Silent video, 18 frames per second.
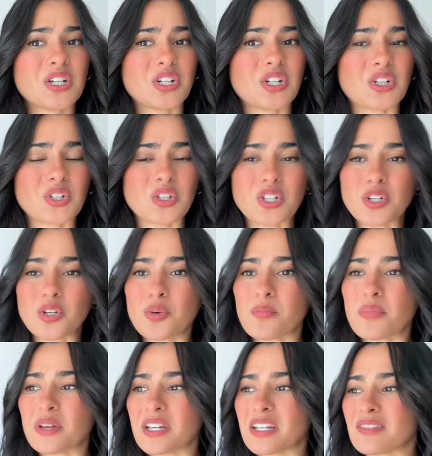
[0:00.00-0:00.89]
a little
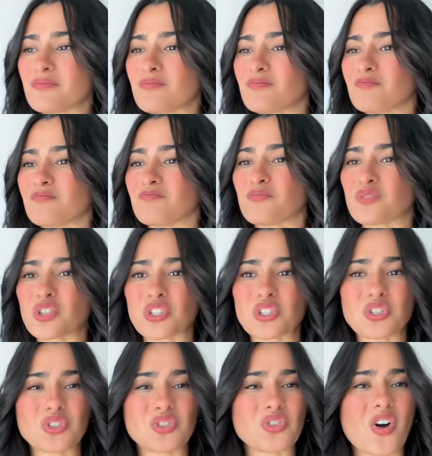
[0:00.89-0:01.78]
bit
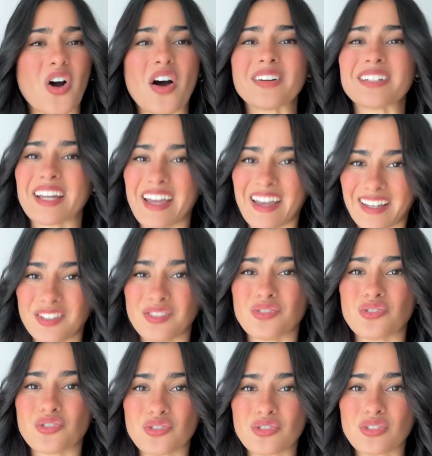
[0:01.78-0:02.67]
just on
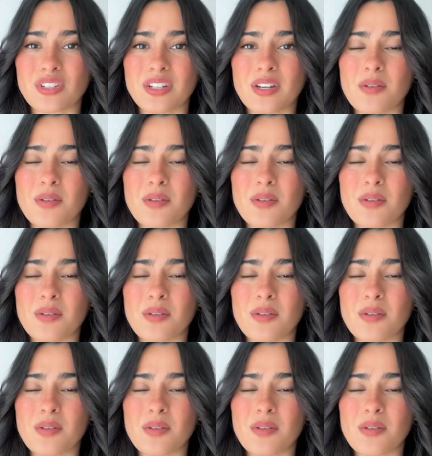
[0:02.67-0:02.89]
edge,